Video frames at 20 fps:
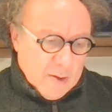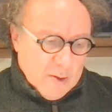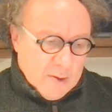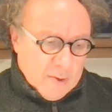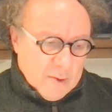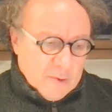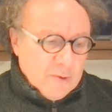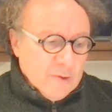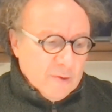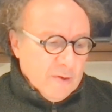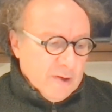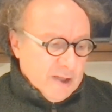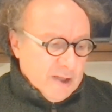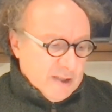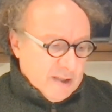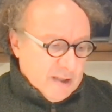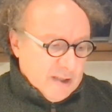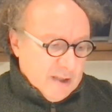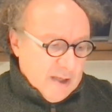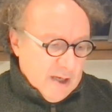
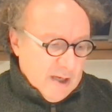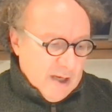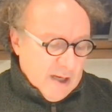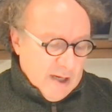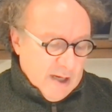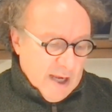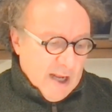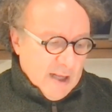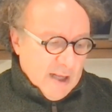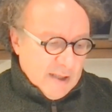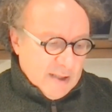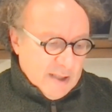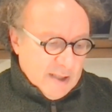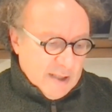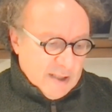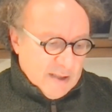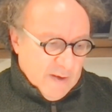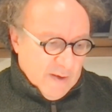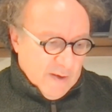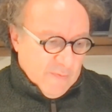crudest
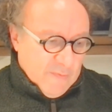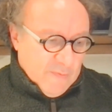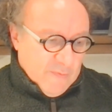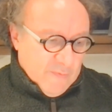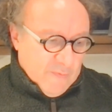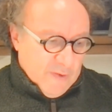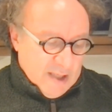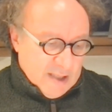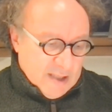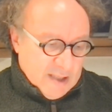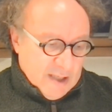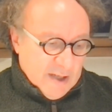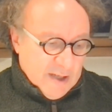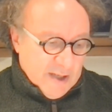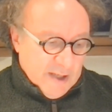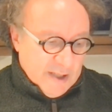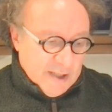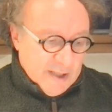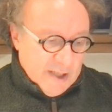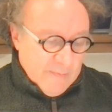analysis of the
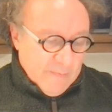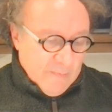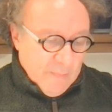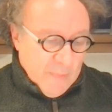studies,